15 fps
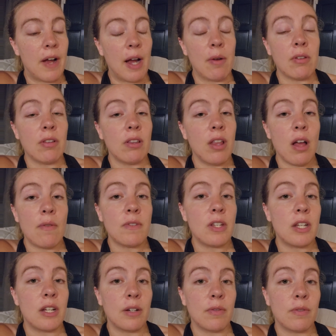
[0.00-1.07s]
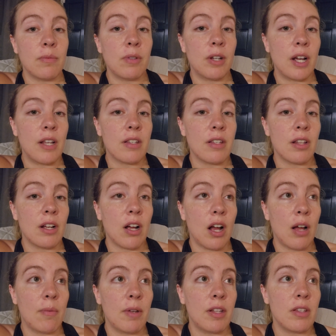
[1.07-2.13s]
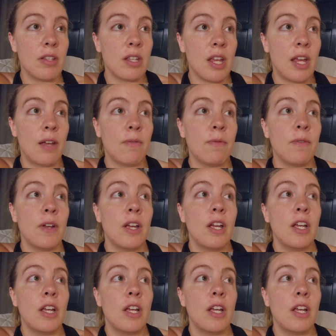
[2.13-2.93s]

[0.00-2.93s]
I would love to hear from you guys in the comments if